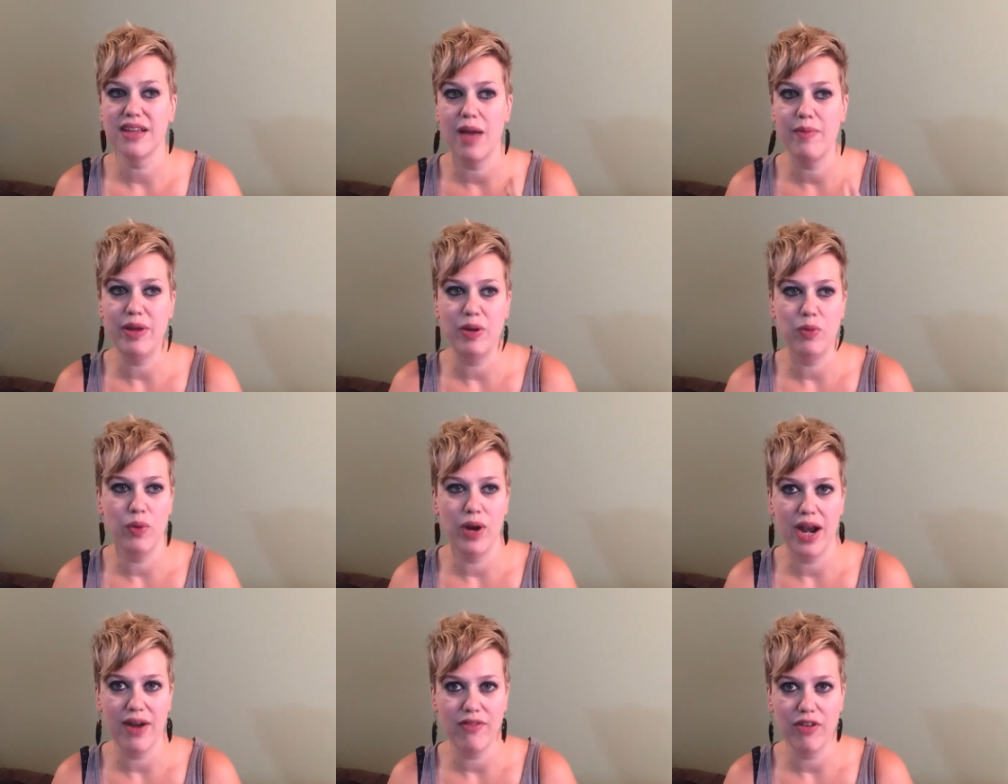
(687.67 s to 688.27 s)
I
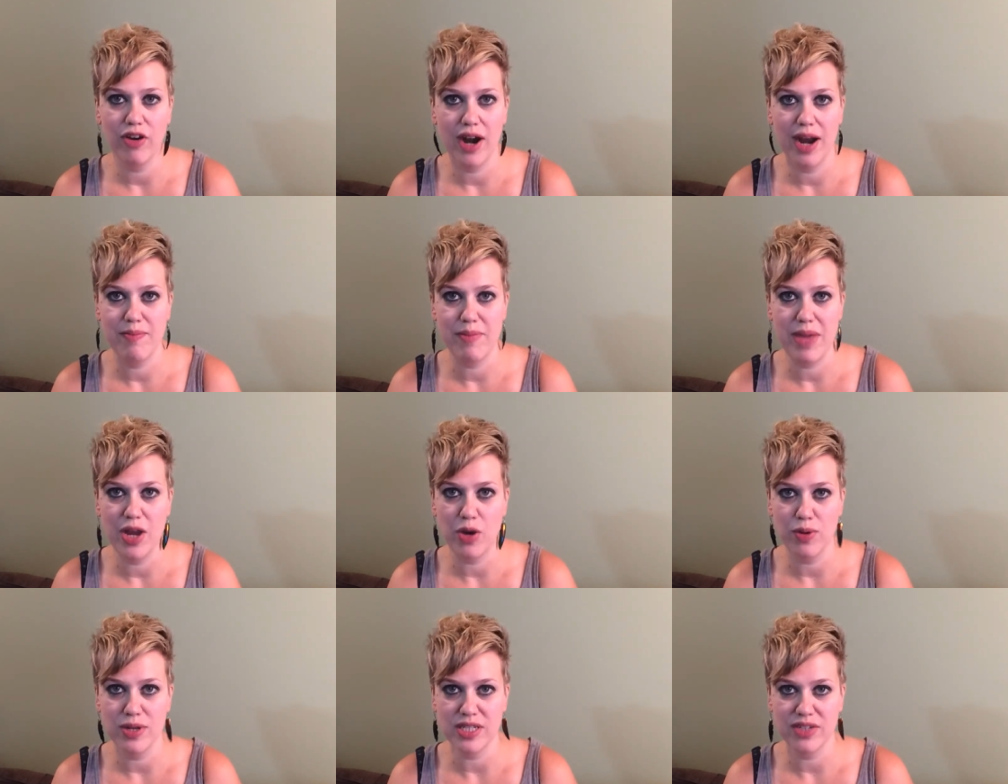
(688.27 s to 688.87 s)
mean, whenever I
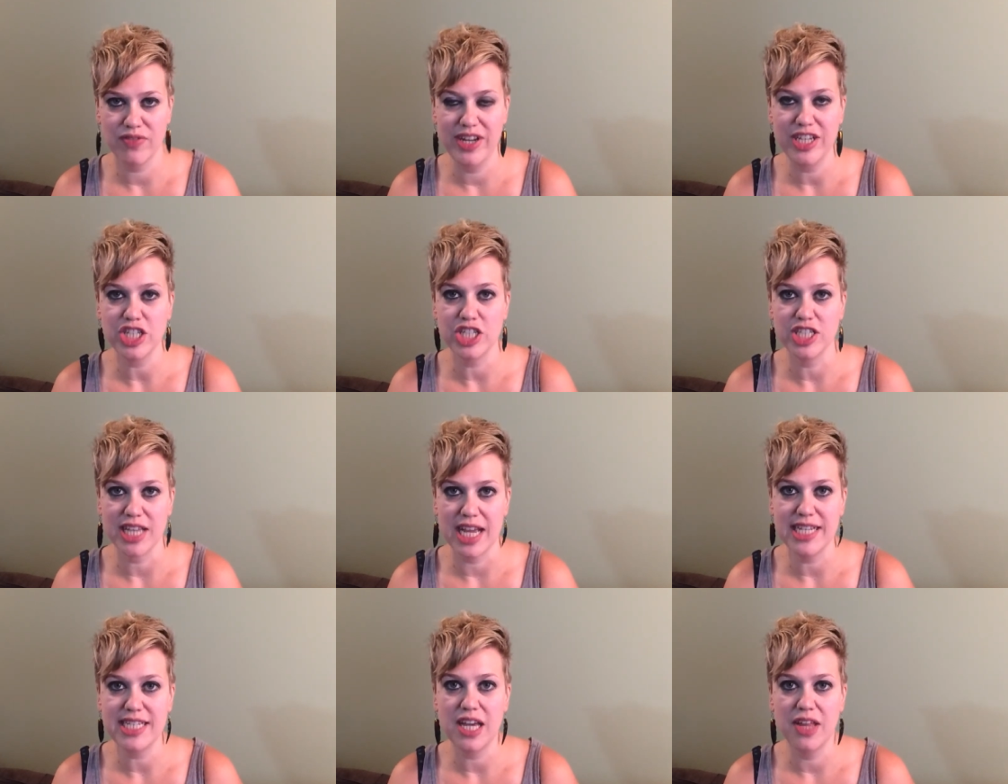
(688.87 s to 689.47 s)
make
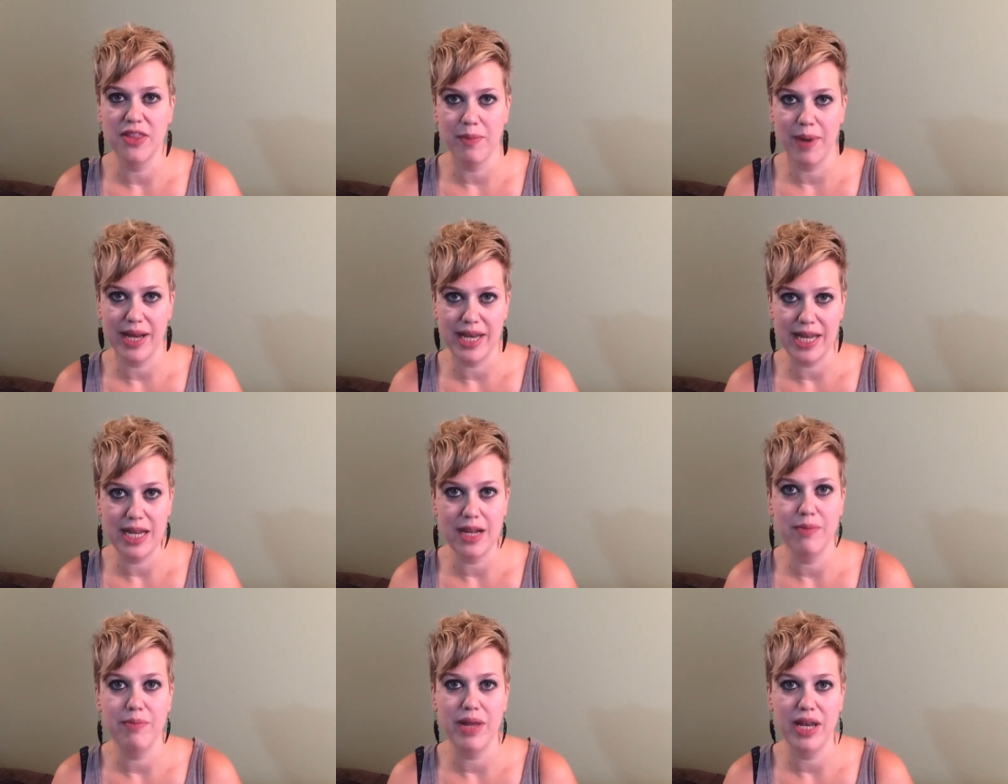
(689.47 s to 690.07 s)
reservations, I tell them I
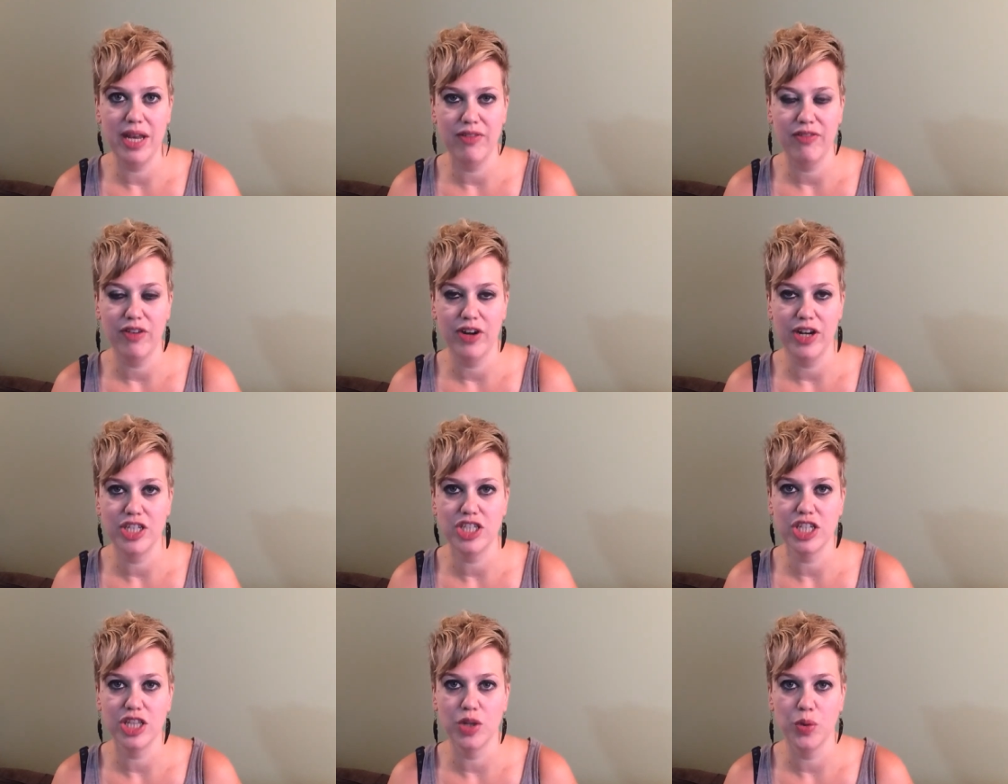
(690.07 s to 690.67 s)
need a mini
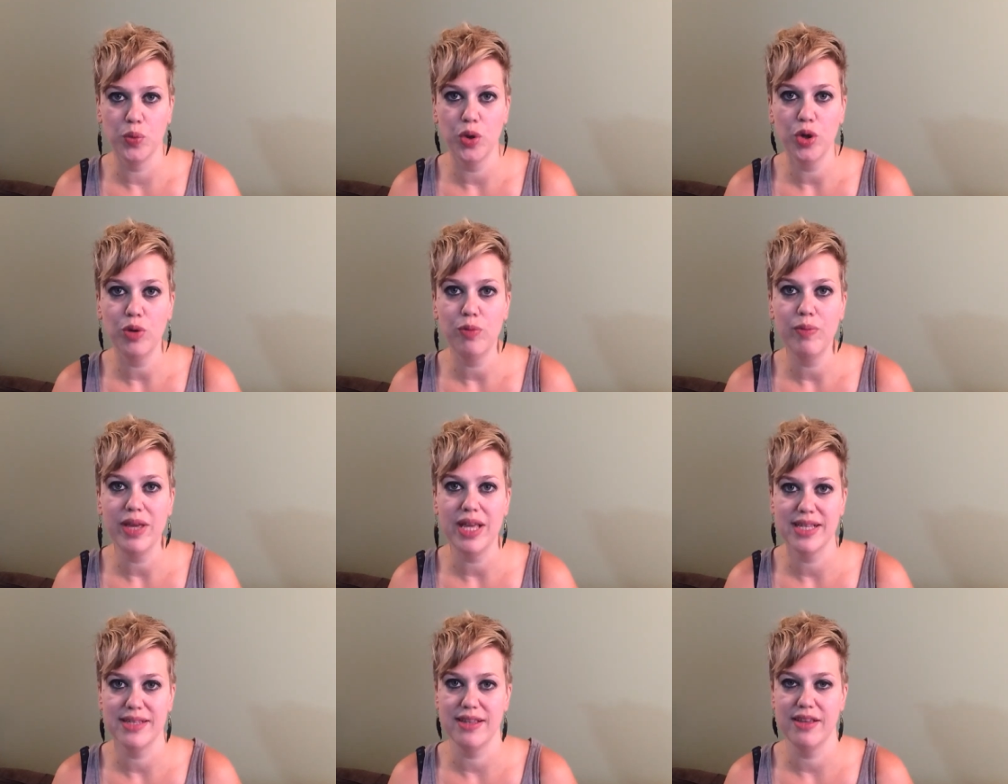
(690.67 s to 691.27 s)
fridge in the room
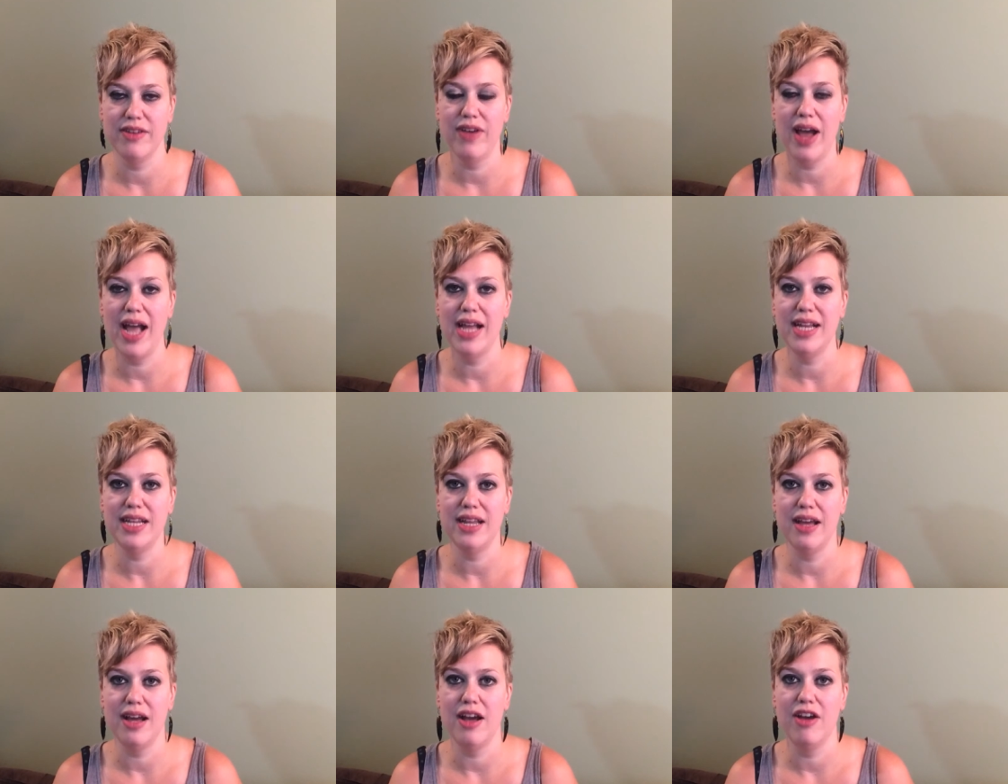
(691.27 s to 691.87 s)
because of,
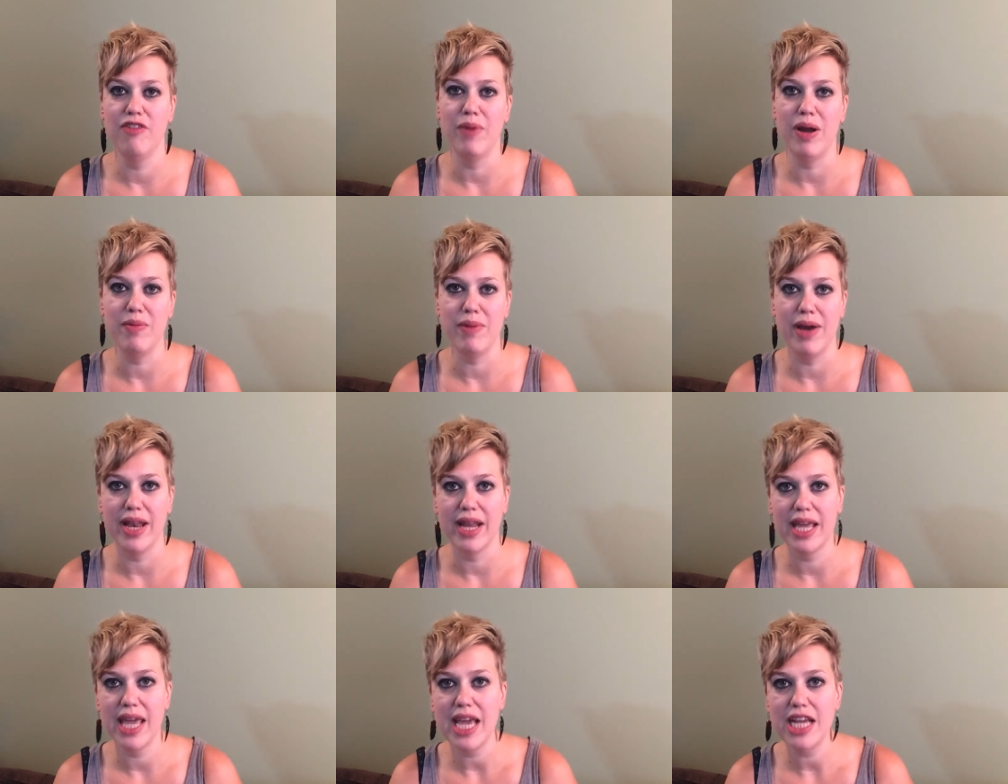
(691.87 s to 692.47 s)
I, of my
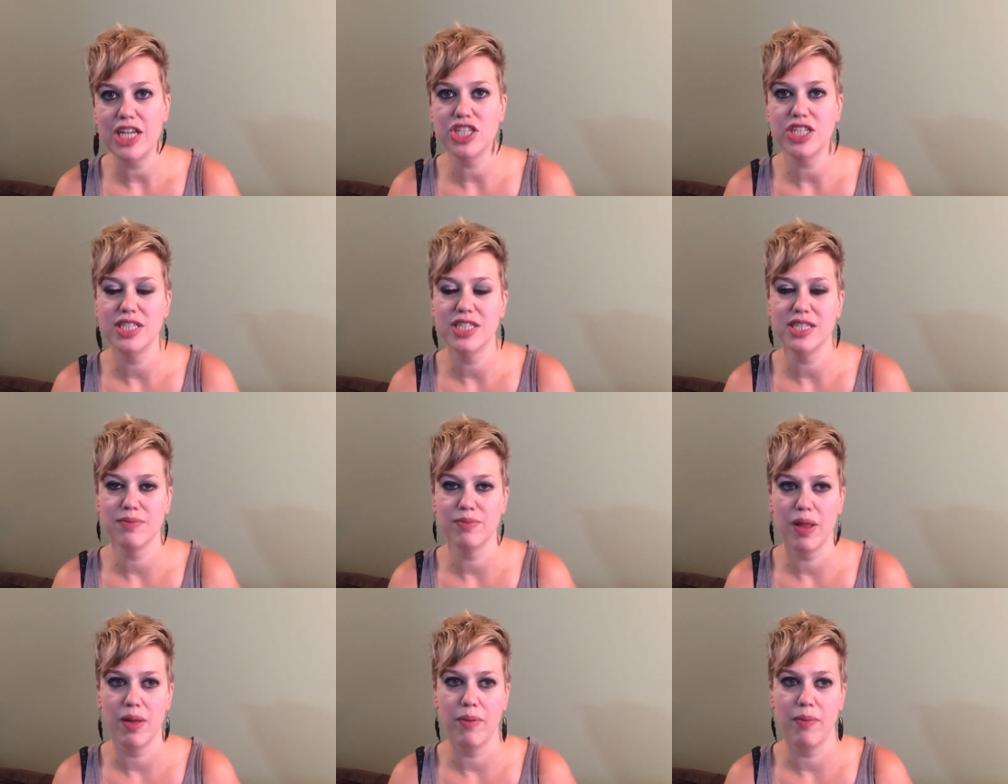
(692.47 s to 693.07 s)

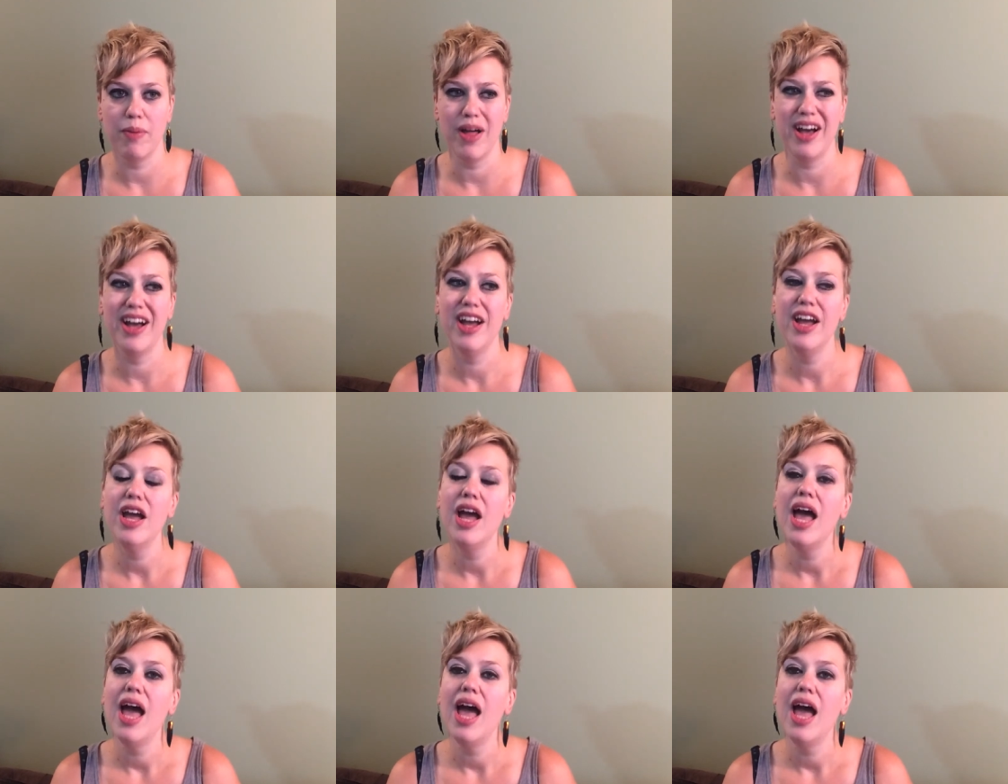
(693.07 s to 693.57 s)
medications, blah, blah, blah.